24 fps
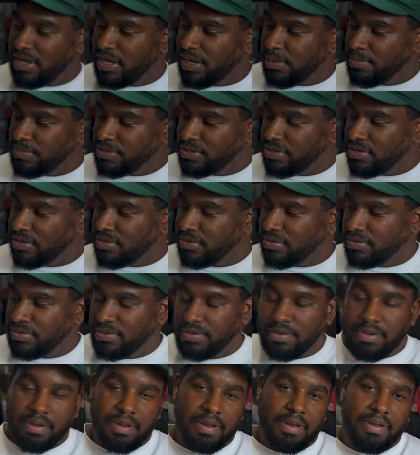hype so
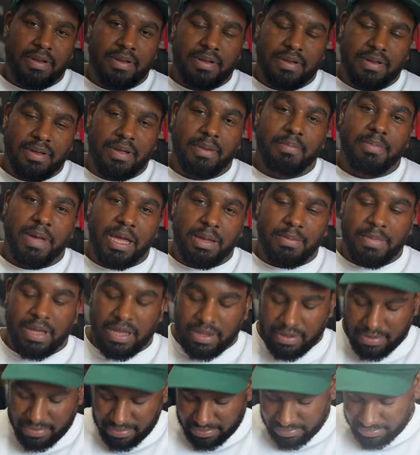bang
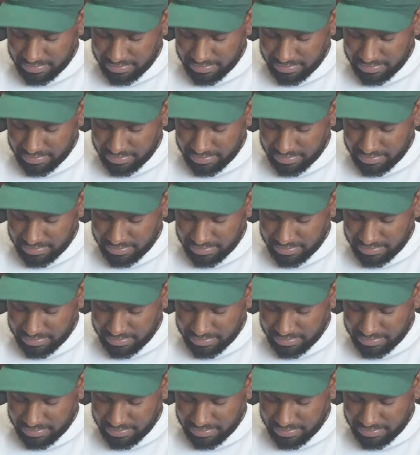bang